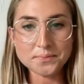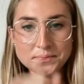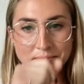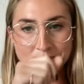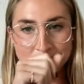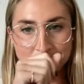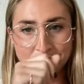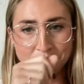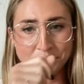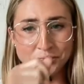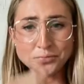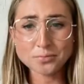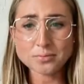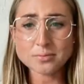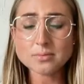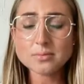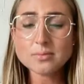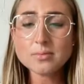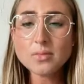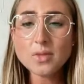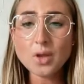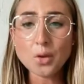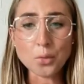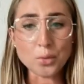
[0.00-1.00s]

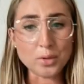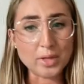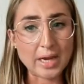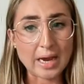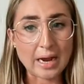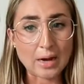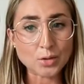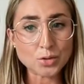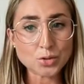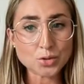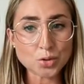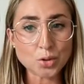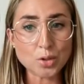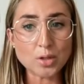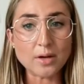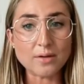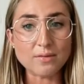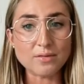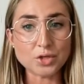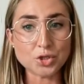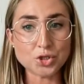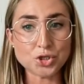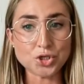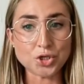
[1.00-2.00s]
the outsole
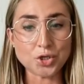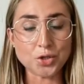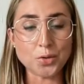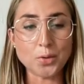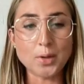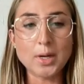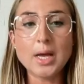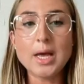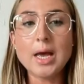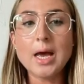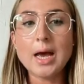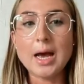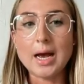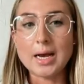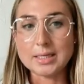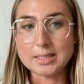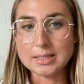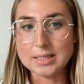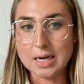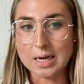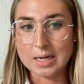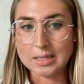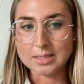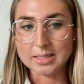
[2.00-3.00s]
of the shoe
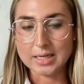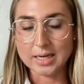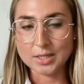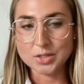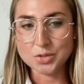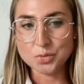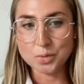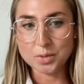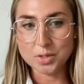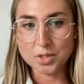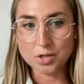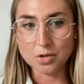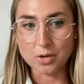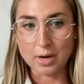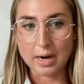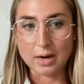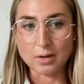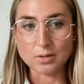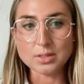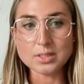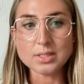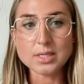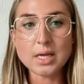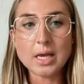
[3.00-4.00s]
has contact with the
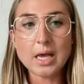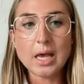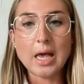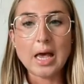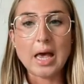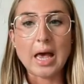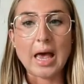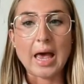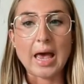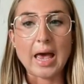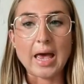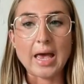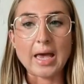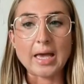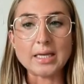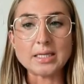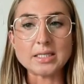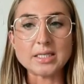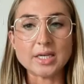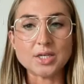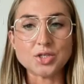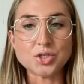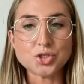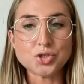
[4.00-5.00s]
ground,
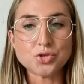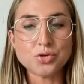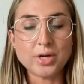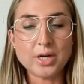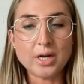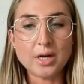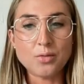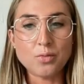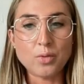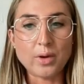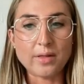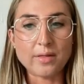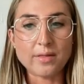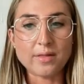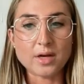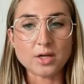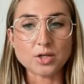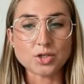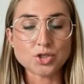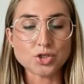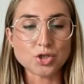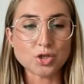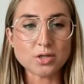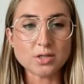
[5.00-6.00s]
and it's treated with a
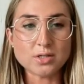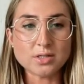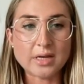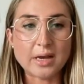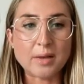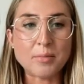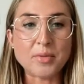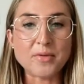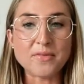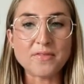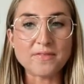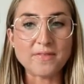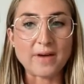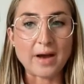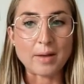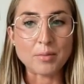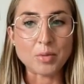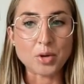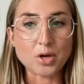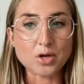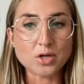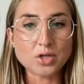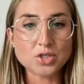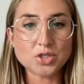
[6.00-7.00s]
certain type of
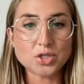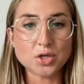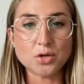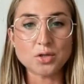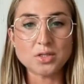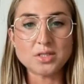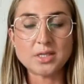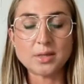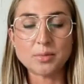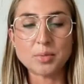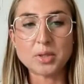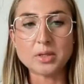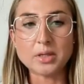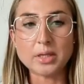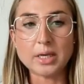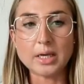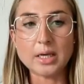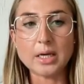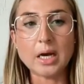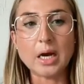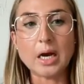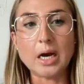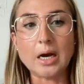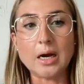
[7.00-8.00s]
fiber. So
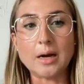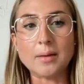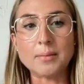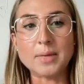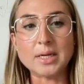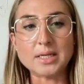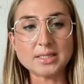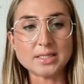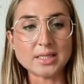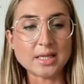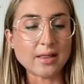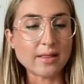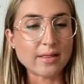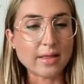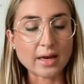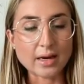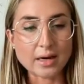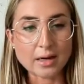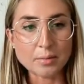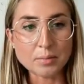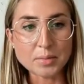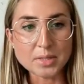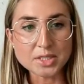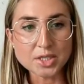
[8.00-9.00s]
typically a
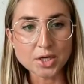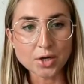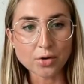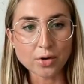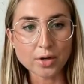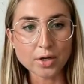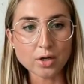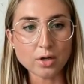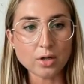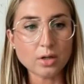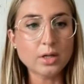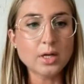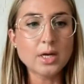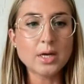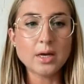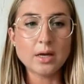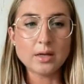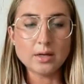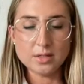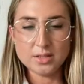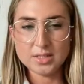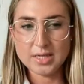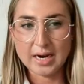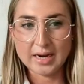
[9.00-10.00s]
synthetic material,
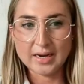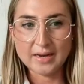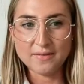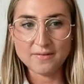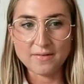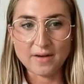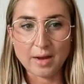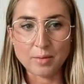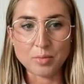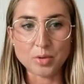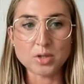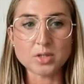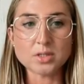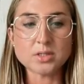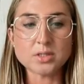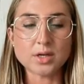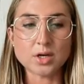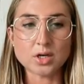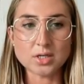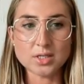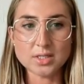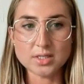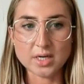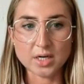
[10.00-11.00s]
tiny fibers that
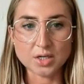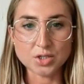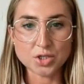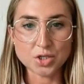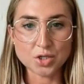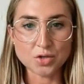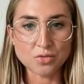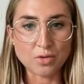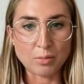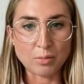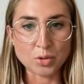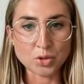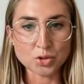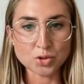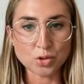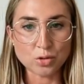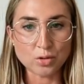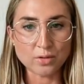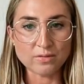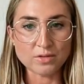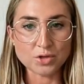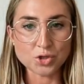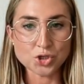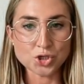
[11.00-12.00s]
are stuck to the rubber
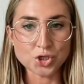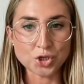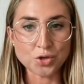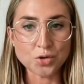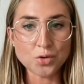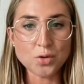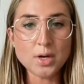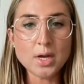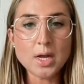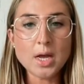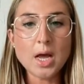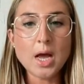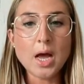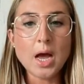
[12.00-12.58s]
sole of the shoe.